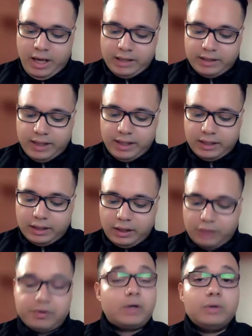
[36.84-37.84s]
and then
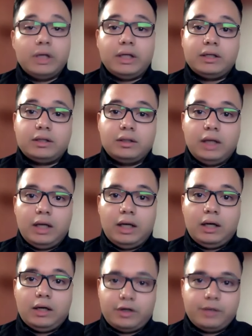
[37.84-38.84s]
a regulated
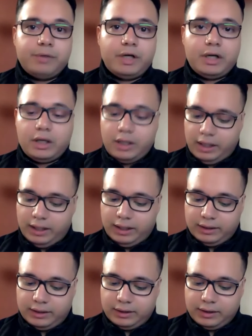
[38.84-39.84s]
current mirror
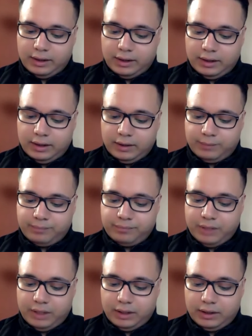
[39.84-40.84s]
and
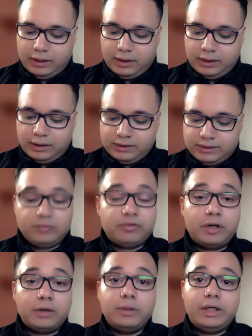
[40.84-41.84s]
a
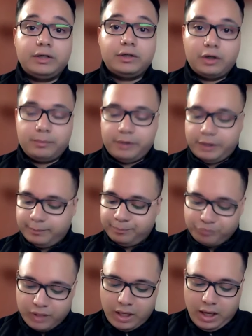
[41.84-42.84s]
self-regulated current
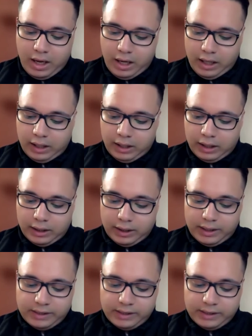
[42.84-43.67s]
mirror.